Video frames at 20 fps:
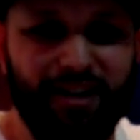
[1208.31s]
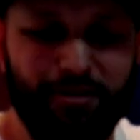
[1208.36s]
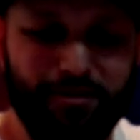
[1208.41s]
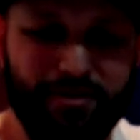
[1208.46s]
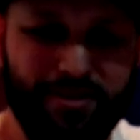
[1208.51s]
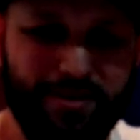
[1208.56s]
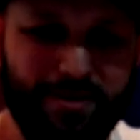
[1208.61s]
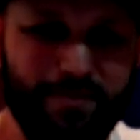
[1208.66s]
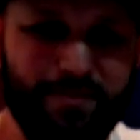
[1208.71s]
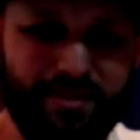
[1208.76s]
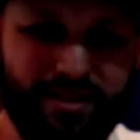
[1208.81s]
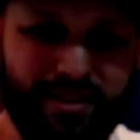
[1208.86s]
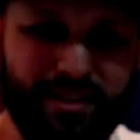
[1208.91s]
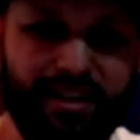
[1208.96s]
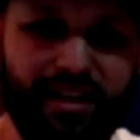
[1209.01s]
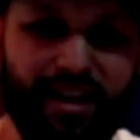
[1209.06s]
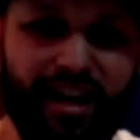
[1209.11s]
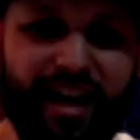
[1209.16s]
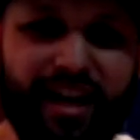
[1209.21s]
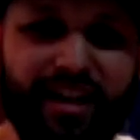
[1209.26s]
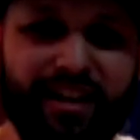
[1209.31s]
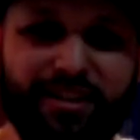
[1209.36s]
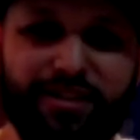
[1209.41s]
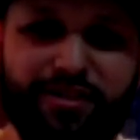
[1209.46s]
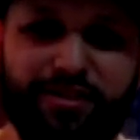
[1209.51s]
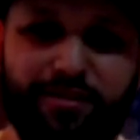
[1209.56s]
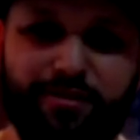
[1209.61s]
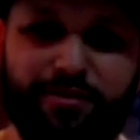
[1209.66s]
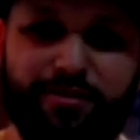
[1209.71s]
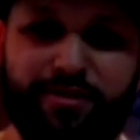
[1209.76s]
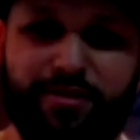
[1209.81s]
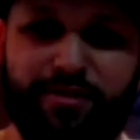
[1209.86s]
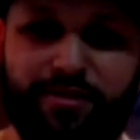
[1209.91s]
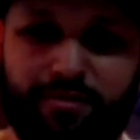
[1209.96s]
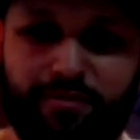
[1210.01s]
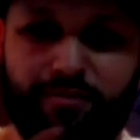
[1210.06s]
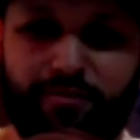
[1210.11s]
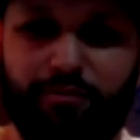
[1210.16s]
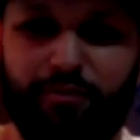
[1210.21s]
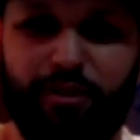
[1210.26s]
I know SimCity had
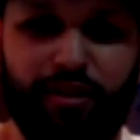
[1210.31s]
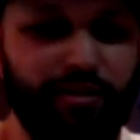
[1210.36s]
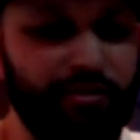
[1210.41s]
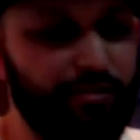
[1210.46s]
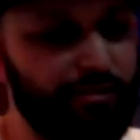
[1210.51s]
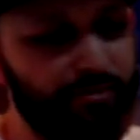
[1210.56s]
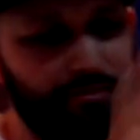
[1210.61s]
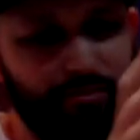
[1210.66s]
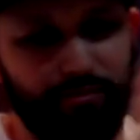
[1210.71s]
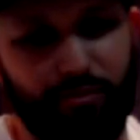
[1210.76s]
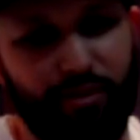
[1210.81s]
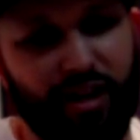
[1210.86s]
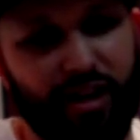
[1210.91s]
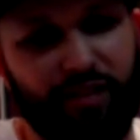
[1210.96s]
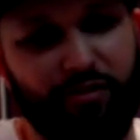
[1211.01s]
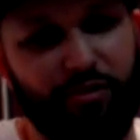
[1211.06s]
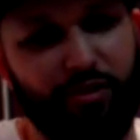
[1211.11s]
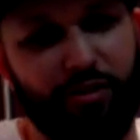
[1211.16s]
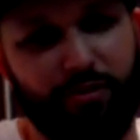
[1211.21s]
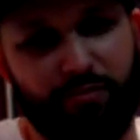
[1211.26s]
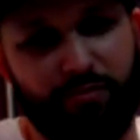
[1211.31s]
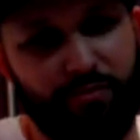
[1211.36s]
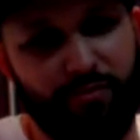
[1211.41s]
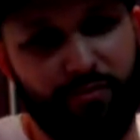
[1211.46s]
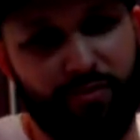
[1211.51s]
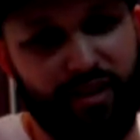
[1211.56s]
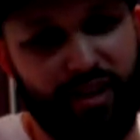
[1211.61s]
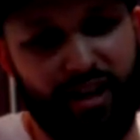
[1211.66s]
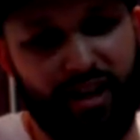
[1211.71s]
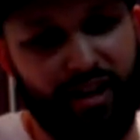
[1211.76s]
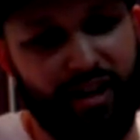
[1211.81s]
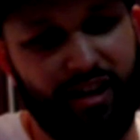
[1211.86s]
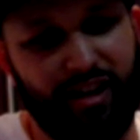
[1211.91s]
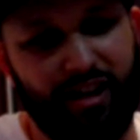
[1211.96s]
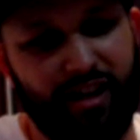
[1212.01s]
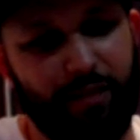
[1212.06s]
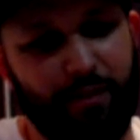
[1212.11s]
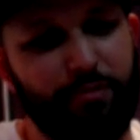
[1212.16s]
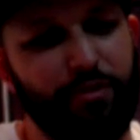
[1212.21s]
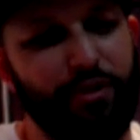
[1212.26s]
issues with whatever
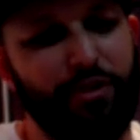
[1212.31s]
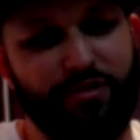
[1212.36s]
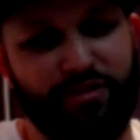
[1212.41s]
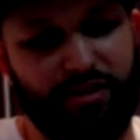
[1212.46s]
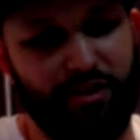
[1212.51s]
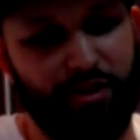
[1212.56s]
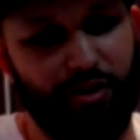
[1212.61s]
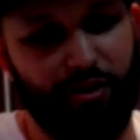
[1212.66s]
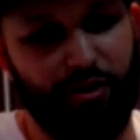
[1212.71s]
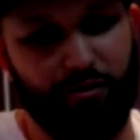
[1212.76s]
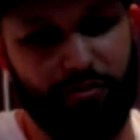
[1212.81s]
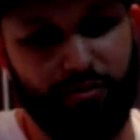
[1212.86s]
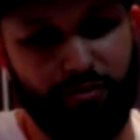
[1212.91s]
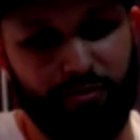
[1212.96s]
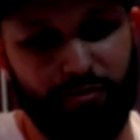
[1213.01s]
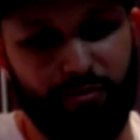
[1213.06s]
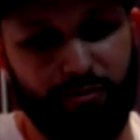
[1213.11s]
a couple years ago.